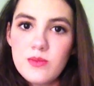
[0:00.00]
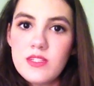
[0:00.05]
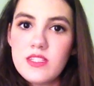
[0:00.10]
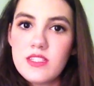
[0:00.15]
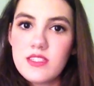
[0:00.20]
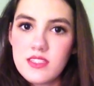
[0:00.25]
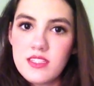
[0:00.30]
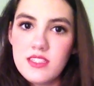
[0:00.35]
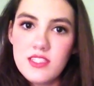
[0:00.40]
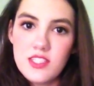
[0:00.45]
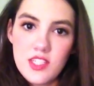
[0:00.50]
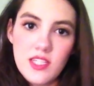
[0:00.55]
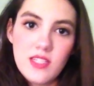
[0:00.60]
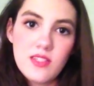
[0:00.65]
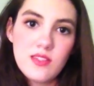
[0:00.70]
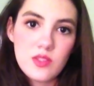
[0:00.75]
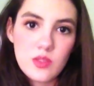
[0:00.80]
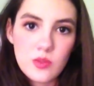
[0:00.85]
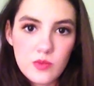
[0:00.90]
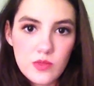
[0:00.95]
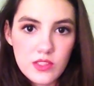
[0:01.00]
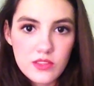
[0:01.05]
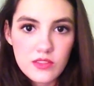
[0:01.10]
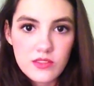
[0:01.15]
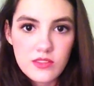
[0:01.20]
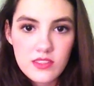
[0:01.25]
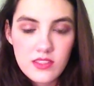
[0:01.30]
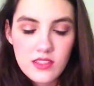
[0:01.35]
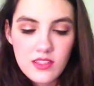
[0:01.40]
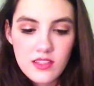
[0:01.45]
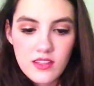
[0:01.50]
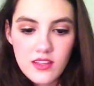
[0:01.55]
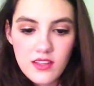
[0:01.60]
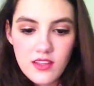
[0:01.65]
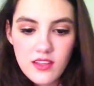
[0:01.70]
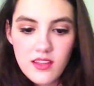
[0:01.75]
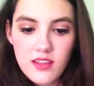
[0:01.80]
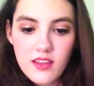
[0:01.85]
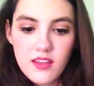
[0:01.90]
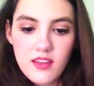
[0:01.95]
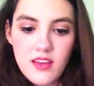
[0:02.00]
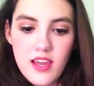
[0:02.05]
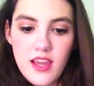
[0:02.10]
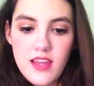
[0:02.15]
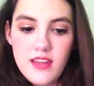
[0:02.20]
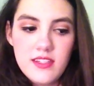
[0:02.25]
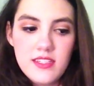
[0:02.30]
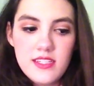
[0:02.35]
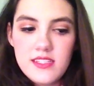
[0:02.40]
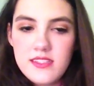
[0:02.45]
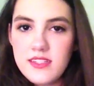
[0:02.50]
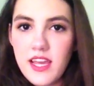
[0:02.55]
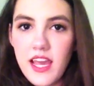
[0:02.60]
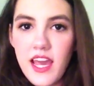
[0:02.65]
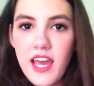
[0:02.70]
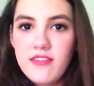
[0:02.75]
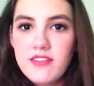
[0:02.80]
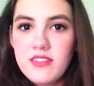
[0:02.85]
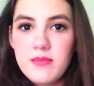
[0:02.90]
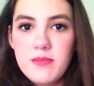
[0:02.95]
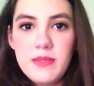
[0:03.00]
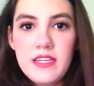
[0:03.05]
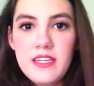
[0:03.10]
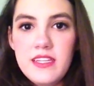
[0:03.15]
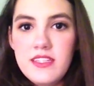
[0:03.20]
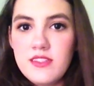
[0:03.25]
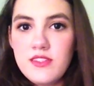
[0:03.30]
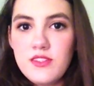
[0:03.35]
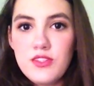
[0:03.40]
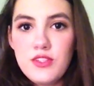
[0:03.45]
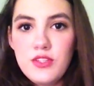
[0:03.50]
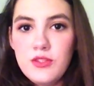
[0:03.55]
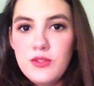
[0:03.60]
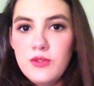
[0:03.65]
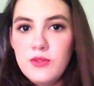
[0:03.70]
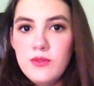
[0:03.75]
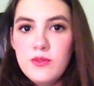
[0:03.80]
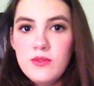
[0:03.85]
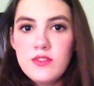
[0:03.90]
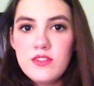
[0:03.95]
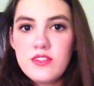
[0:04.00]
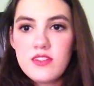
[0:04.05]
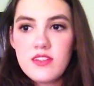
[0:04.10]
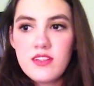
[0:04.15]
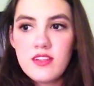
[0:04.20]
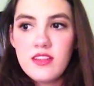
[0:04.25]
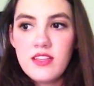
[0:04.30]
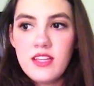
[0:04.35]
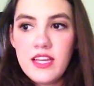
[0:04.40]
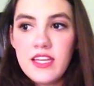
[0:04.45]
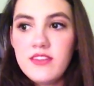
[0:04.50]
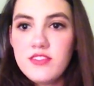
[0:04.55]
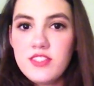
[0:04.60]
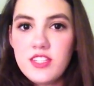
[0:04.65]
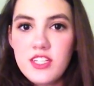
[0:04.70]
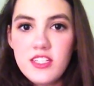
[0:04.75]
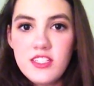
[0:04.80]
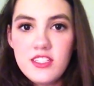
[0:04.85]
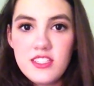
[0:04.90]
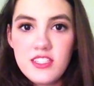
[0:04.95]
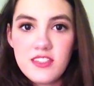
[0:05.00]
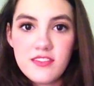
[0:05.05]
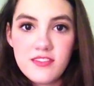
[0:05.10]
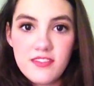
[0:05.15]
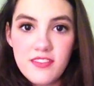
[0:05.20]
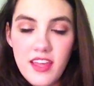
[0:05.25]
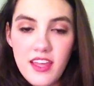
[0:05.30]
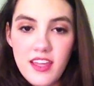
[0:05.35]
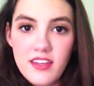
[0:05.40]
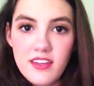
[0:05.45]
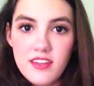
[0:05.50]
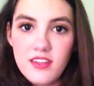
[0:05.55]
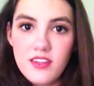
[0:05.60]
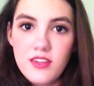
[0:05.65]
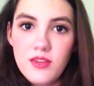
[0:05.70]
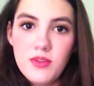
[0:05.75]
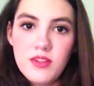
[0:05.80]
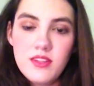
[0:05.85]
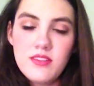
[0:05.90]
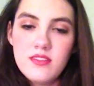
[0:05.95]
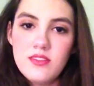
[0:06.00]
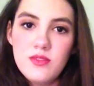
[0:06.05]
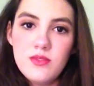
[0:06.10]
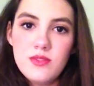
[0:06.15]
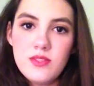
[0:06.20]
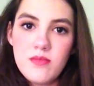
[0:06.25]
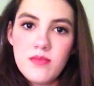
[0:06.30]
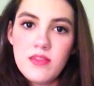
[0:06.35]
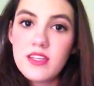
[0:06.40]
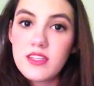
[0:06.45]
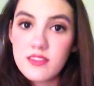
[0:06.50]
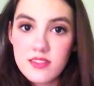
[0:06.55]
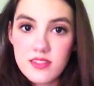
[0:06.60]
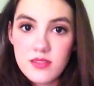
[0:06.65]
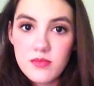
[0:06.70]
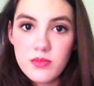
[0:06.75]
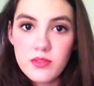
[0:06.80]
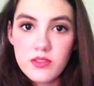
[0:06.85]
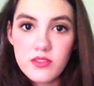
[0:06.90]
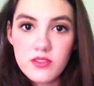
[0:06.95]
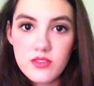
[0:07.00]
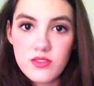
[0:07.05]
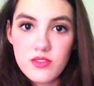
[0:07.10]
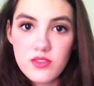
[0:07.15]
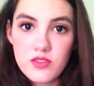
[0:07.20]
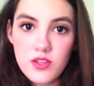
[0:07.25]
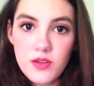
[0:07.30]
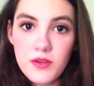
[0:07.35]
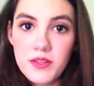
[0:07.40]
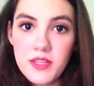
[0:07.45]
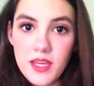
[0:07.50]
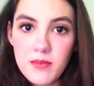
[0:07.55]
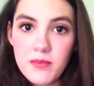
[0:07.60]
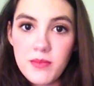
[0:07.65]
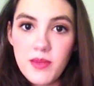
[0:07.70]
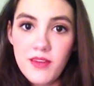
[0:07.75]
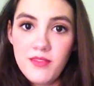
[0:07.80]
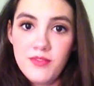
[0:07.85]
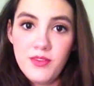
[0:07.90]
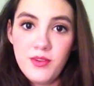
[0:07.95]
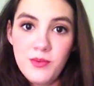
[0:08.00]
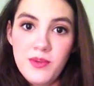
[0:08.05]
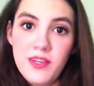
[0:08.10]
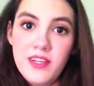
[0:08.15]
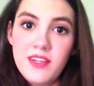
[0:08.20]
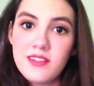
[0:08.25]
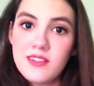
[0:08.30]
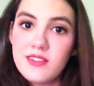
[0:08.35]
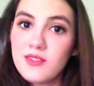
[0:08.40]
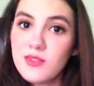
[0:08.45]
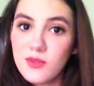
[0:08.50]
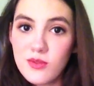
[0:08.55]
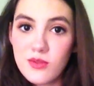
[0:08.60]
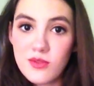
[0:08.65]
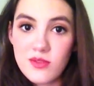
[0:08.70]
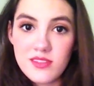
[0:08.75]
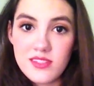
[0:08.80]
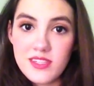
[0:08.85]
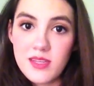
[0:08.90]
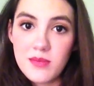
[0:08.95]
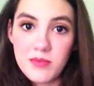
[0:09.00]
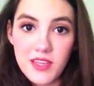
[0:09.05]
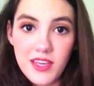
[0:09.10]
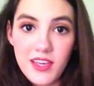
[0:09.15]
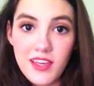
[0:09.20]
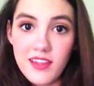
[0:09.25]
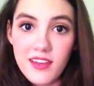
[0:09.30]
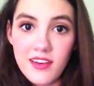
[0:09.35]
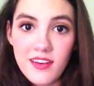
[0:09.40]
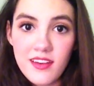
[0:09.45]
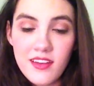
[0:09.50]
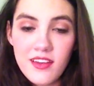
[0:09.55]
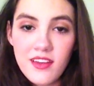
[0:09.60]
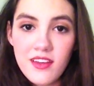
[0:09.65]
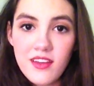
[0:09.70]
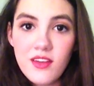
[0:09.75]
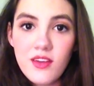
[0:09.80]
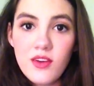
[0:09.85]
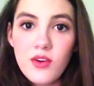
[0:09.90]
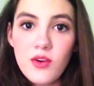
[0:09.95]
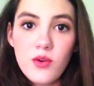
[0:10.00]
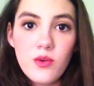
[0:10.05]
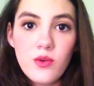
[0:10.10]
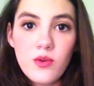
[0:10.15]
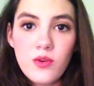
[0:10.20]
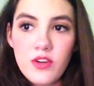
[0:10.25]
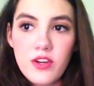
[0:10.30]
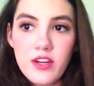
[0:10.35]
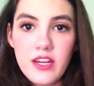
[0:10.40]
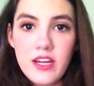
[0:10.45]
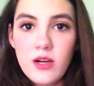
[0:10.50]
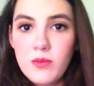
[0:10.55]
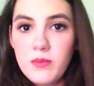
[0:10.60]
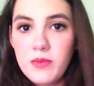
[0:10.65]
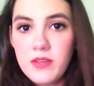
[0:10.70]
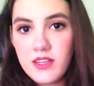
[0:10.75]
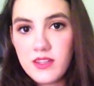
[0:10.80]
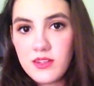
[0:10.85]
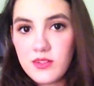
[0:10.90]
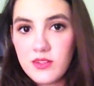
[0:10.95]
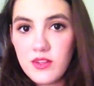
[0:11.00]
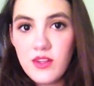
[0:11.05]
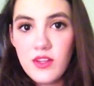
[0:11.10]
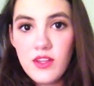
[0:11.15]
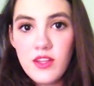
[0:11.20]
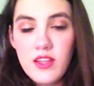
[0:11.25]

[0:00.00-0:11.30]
what can change the world. And it doesn't have to be this huge, life-changing event. You can do something as simple as showing up every week to tutor the same kid, or helping an